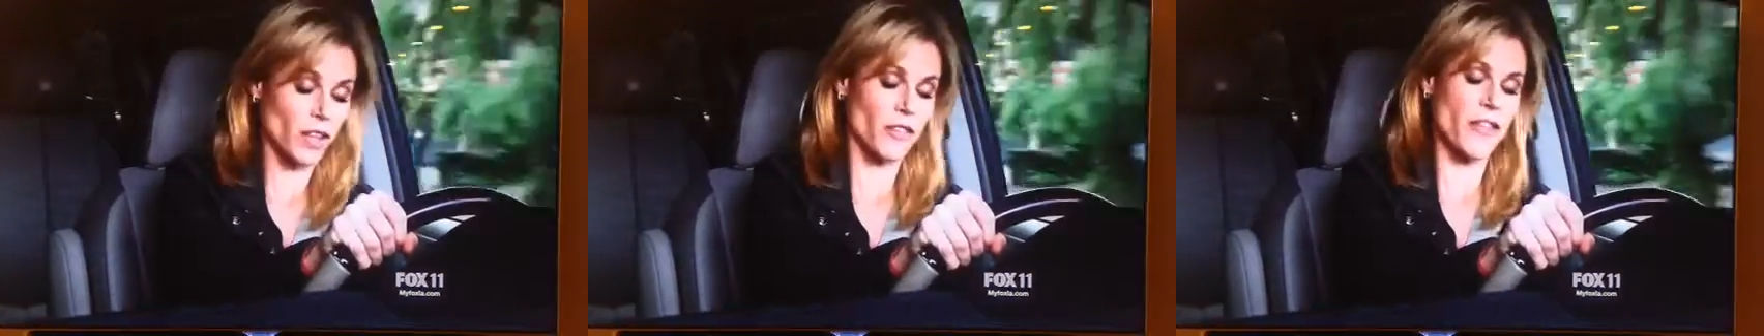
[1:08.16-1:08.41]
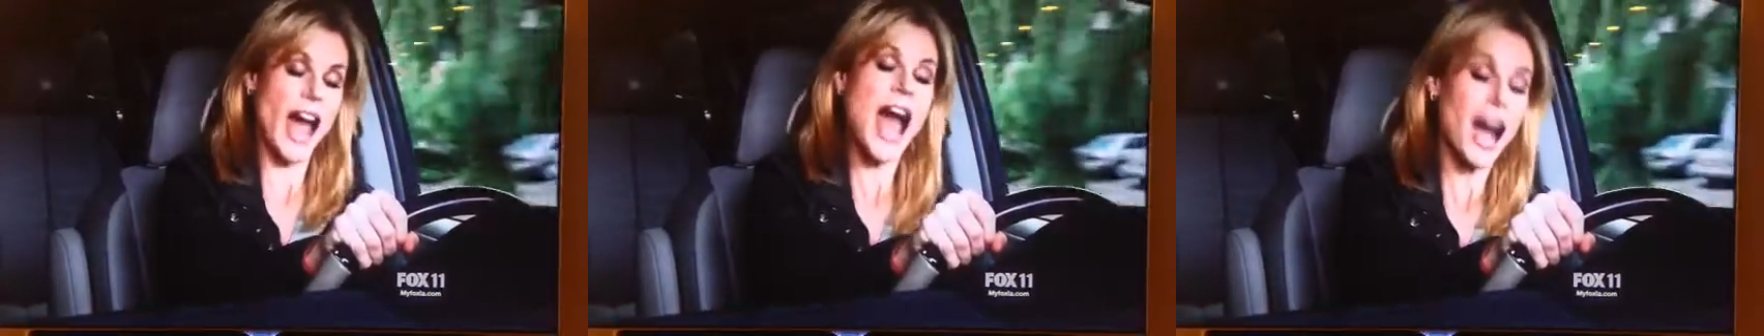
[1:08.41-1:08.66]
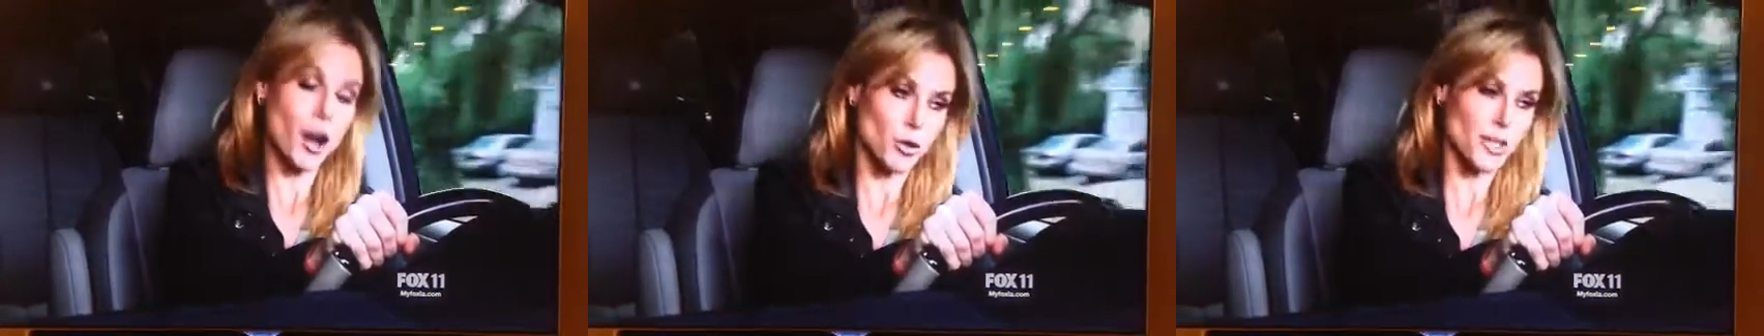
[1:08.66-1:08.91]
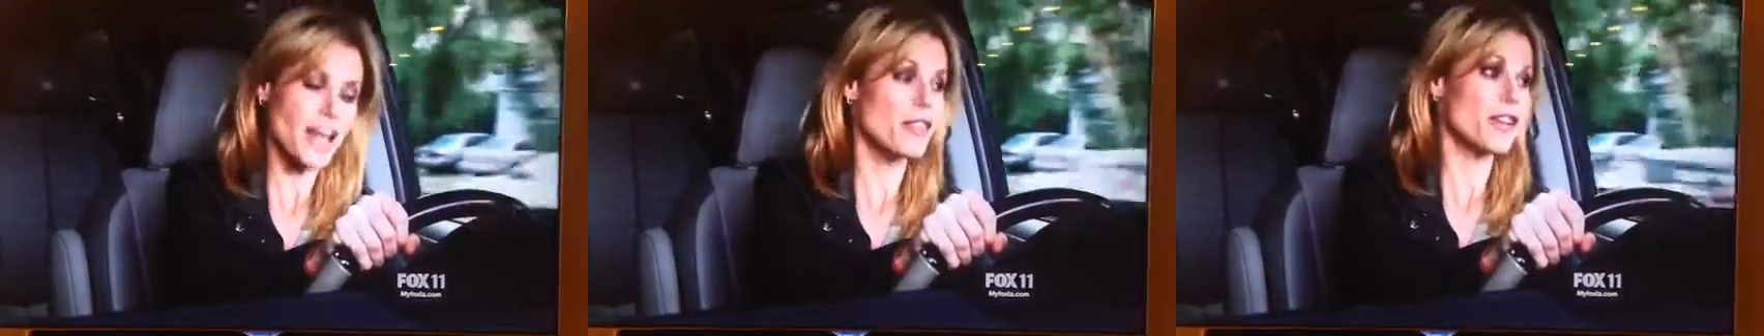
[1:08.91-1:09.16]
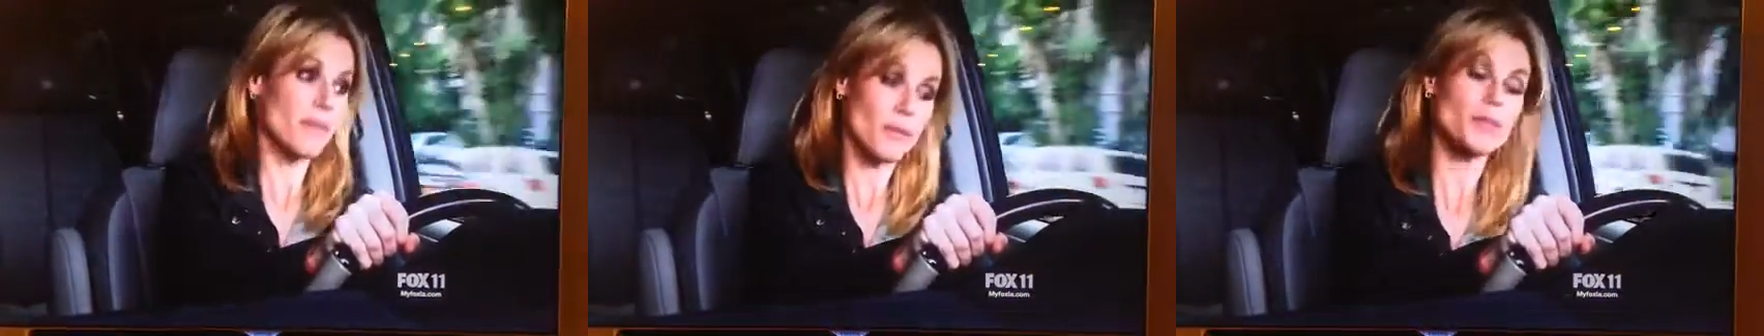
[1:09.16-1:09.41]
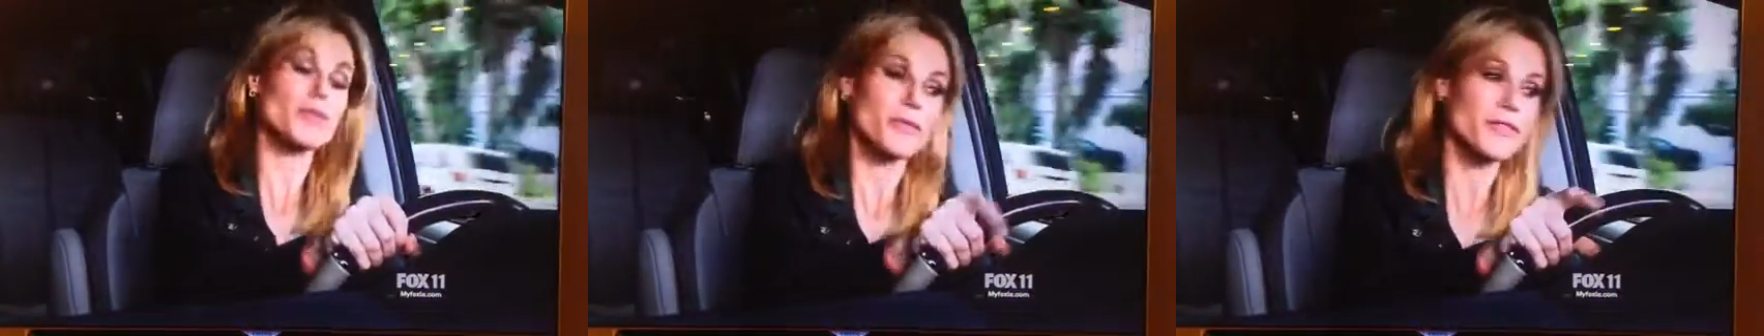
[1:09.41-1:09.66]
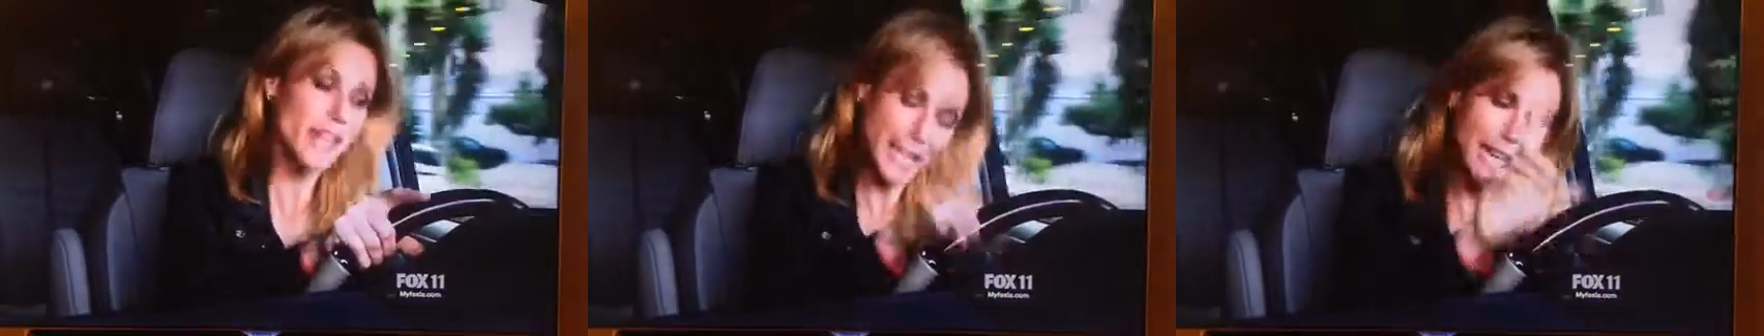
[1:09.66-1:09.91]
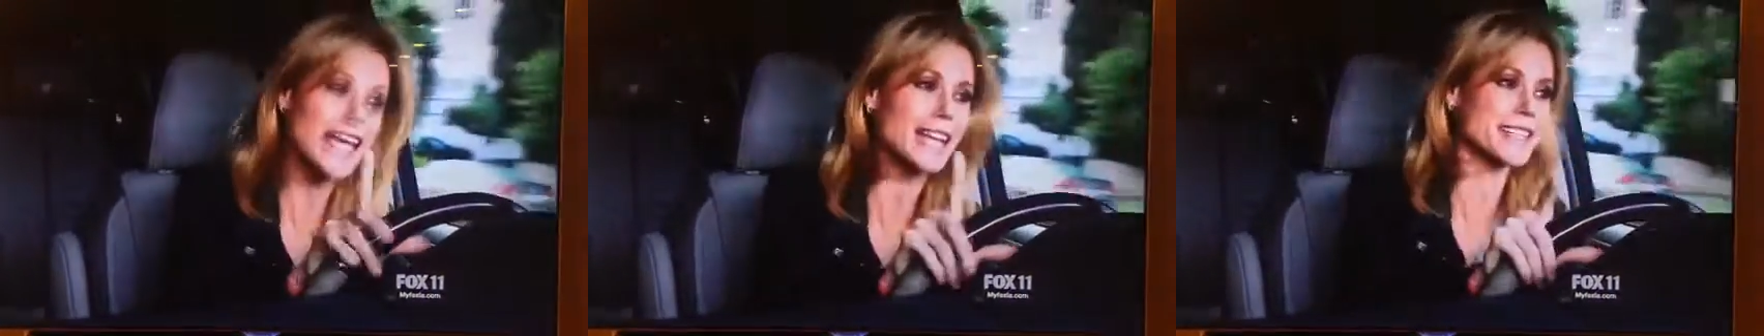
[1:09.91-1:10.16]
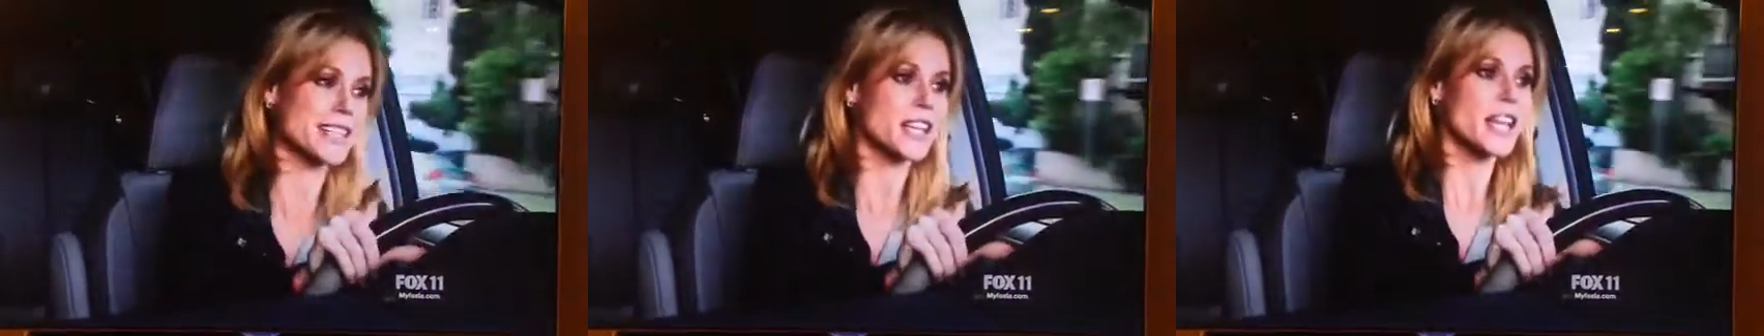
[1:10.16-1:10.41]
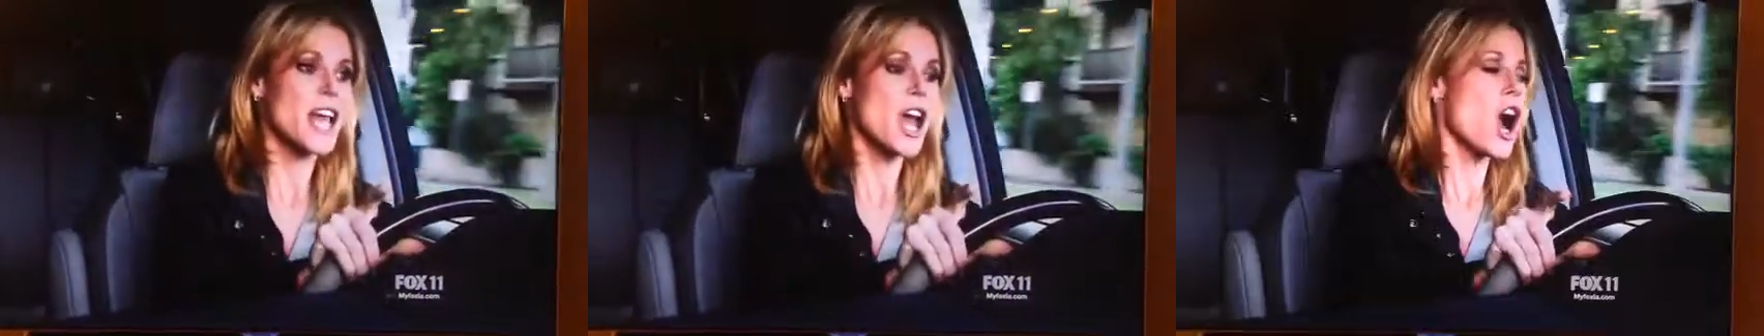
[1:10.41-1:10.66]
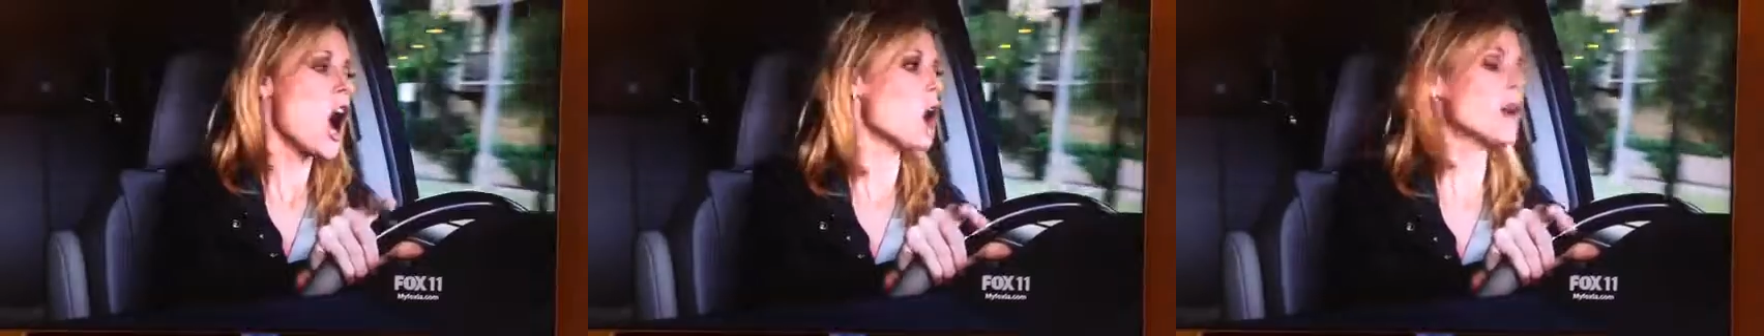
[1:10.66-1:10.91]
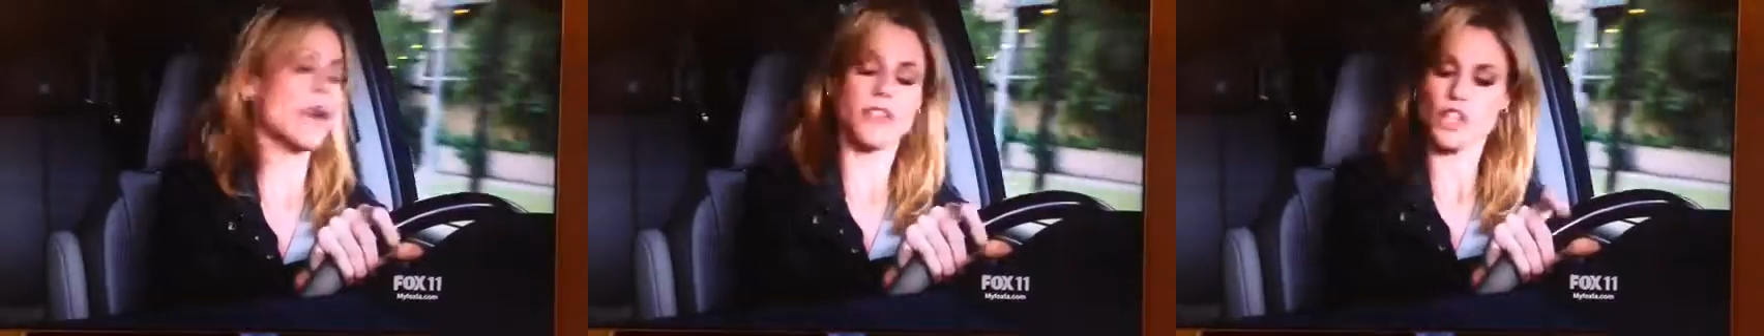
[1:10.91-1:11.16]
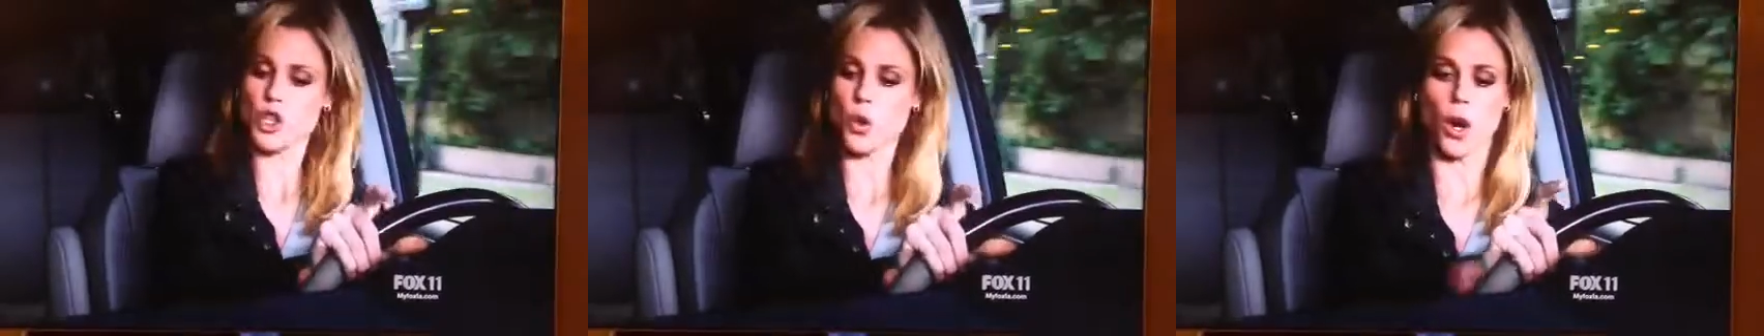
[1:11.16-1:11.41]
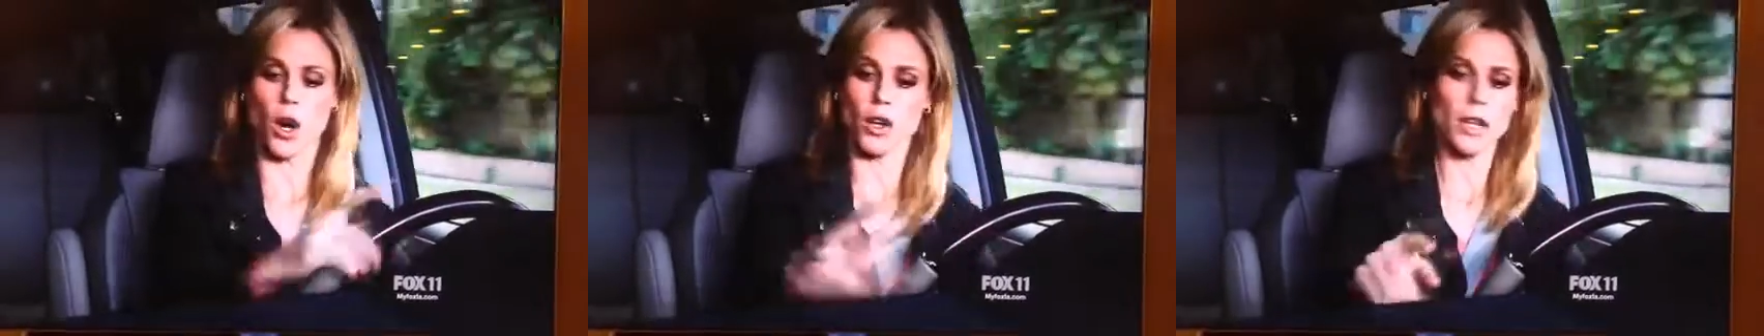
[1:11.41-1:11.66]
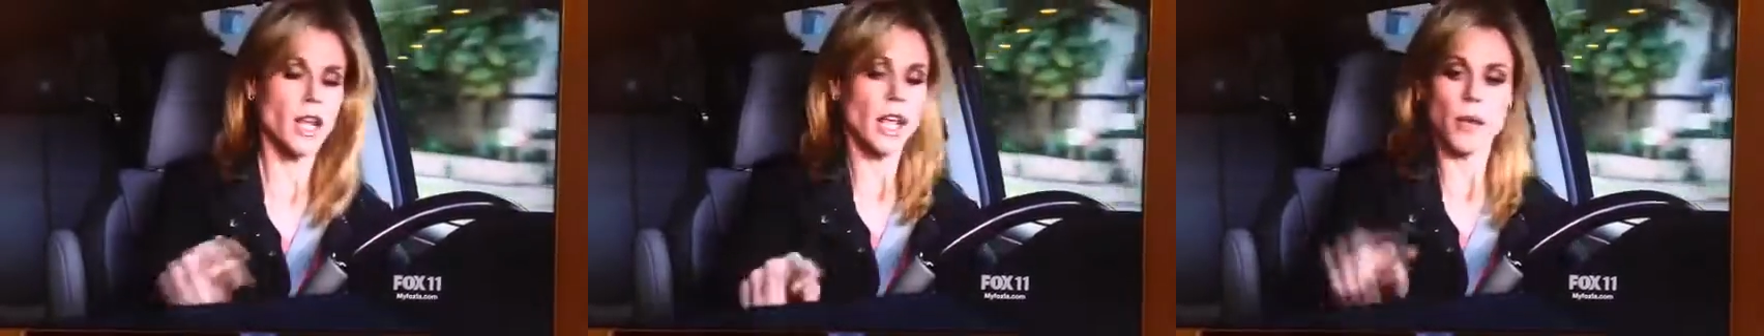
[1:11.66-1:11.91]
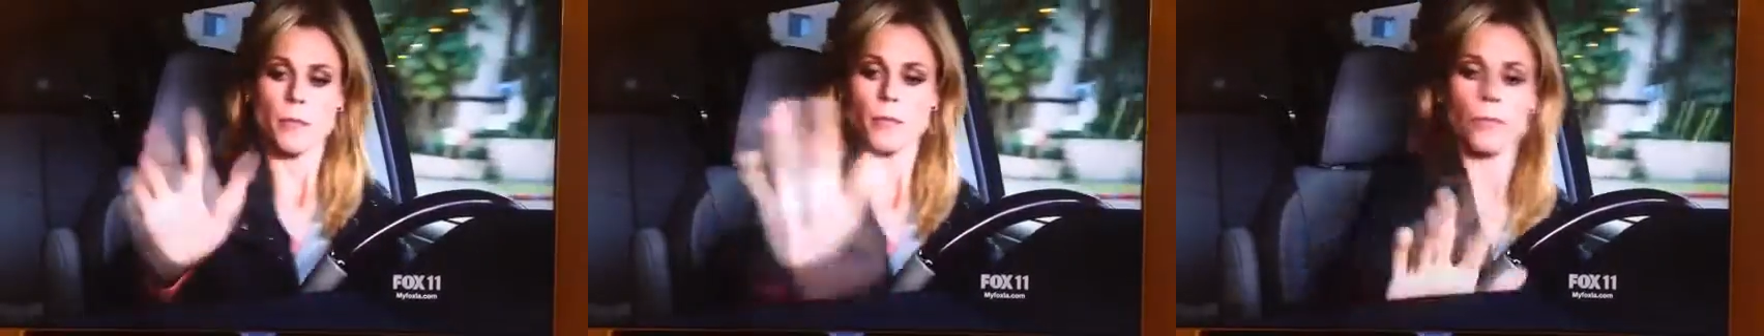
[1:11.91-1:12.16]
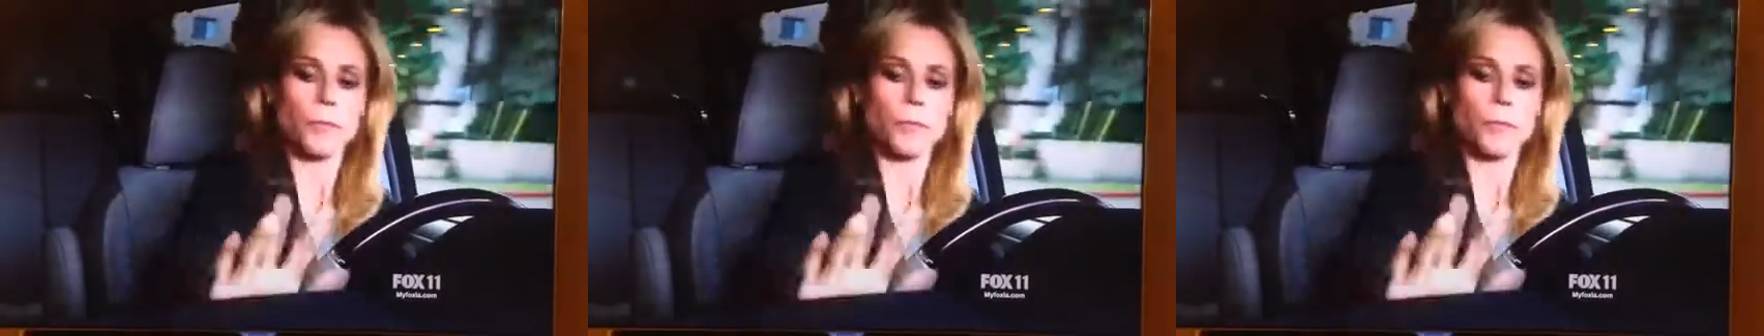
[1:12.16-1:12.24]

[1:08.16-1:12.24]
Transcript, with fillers: Phil, the house, the, the kids. Oh, God, the squirrel.